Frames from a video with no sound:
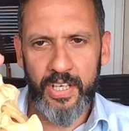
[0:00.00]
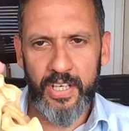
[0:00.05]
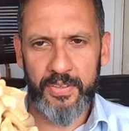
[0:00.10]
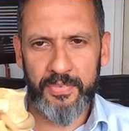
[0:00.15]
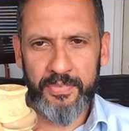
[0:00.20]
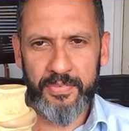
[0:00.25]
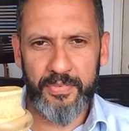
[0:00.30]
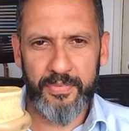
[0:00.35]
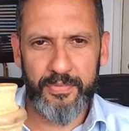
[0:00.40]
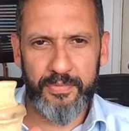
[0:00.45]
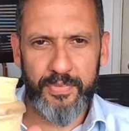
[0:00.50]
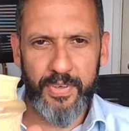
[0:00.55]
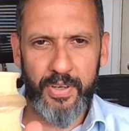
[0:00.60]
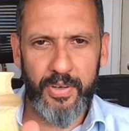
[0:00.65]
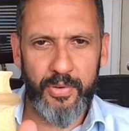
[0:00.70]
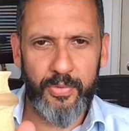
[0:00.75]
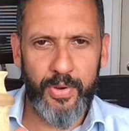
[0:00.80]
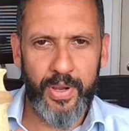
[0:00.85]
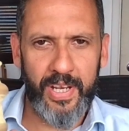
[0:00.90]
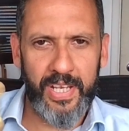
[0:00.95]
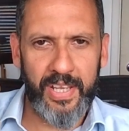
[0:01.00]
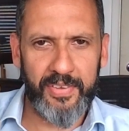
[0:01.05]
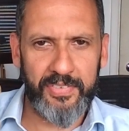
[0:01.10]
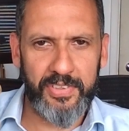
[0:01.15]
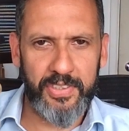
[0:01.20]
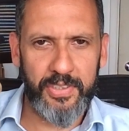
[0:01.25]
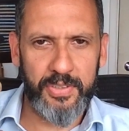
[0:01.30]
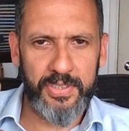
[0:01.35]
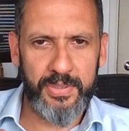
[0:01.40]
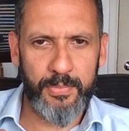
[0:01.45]
And very rarely you have
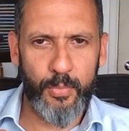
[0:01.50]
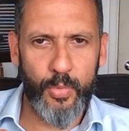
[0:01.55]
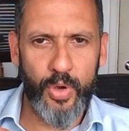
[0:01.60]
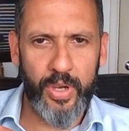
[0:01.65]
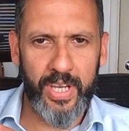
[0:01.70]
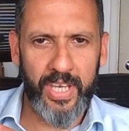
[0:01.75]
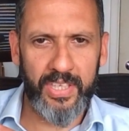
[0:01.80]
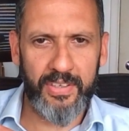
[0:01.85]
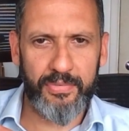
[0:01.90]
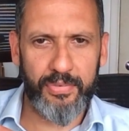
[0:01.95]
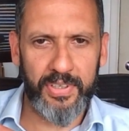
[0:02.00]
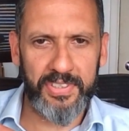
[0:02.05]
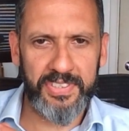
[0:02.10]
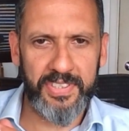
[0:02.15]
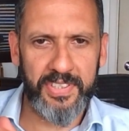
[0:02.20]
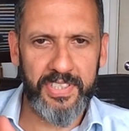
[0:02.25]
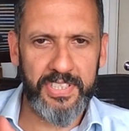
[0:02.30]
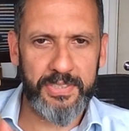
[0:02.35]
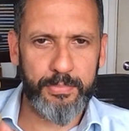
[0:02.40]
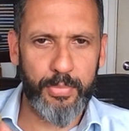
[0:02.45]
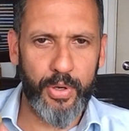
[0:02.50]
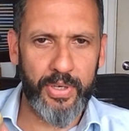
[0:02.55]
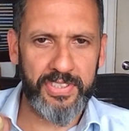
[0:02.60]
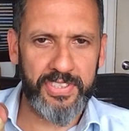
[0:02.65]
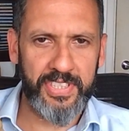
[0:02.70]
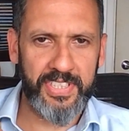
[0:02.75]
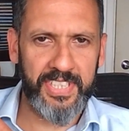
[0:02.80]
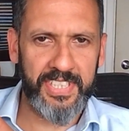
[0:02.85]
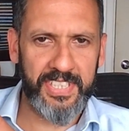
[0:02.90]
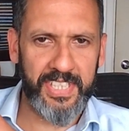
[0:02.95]
to do some work at the front of the spine
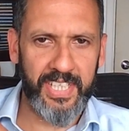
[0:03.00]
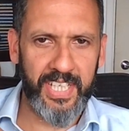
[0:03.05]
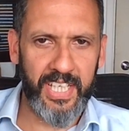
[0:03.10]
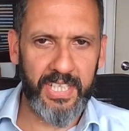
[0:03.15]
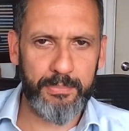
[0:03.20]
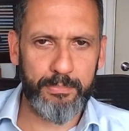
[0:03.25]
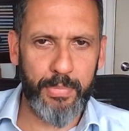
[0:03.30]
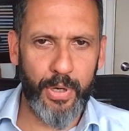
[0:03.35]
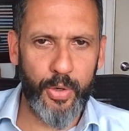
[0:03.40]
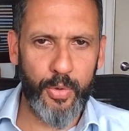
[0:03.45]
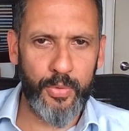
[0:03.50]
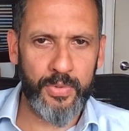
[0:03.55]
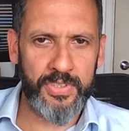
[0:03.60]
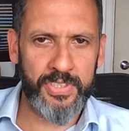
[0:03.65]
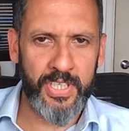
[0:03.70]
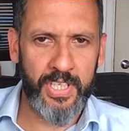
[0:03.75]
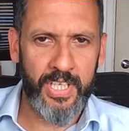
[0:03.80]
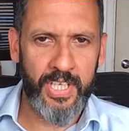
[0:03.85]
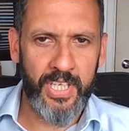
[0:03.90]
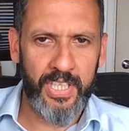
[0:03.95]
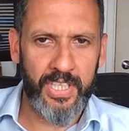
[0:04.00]
to disconnect bones